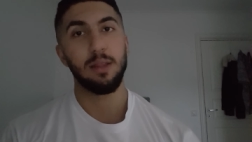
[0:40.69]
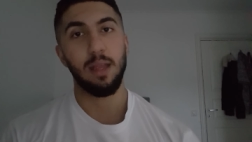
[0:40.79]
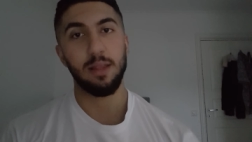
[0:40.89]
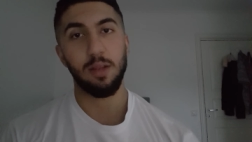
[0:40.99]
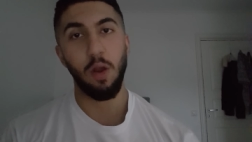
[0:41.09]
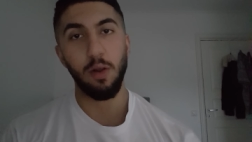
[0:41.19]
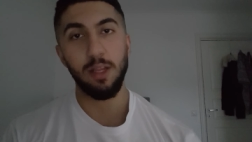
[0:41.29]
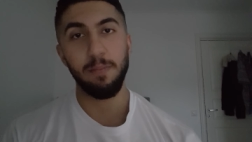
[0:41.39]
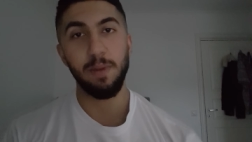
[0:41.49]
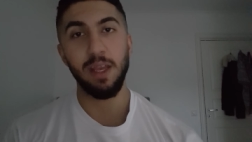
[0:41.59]
that
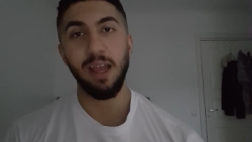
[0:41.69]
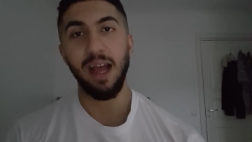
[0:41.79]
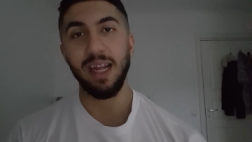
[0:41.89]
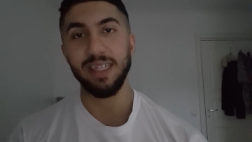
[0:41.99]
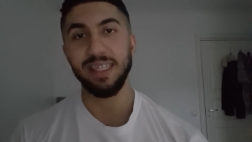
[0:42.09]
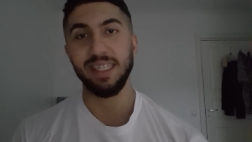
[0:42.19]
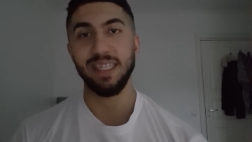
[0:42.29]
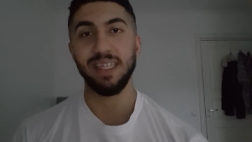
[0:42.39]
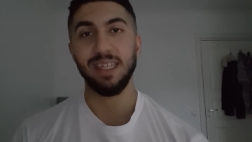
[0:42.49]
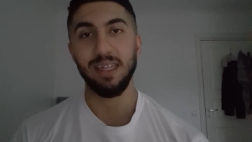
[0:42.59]
Cardi B has
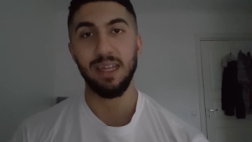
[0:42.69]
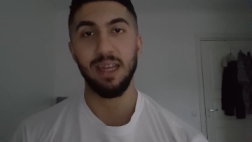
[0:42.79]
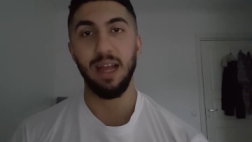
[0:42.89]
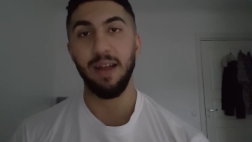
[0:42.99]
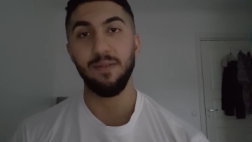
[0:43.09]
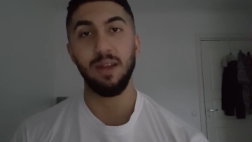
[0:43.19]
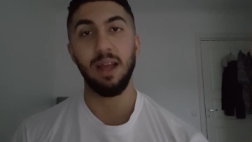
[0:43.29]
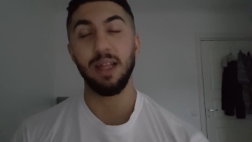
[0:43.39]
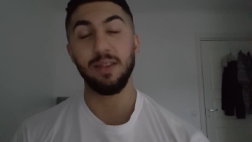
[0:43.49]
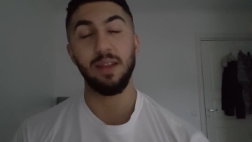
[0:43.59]
have
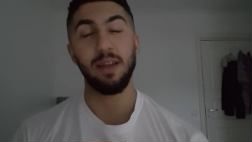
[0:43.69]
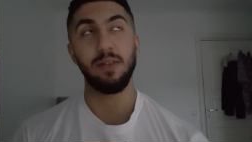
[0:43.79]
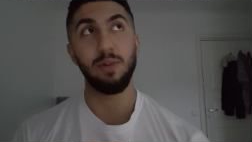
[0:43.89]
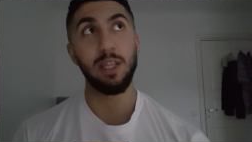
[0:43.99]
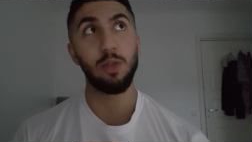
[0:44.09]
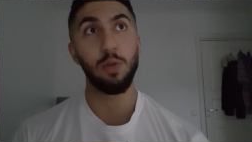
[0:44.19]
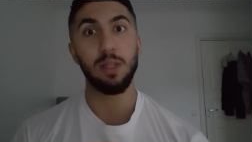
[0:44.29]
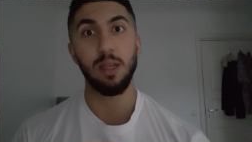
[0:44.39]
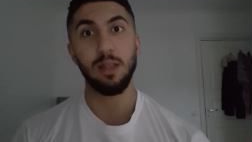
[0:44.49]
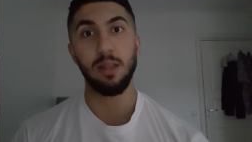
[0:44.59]
had retweeted